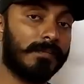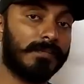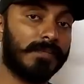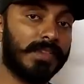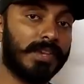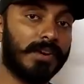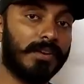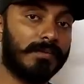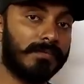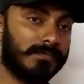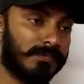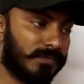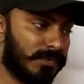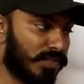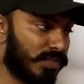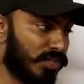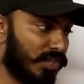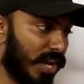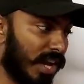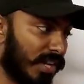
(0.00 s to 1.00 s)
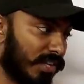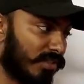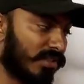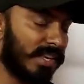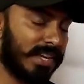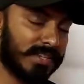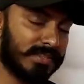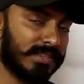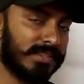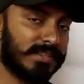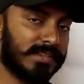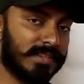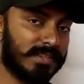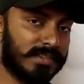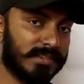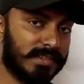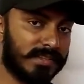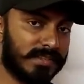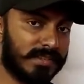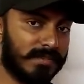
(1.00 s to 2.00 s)
you know, change the existing
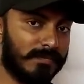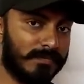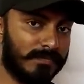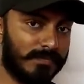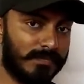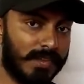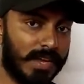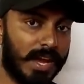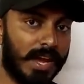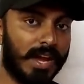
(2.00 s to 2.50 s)
system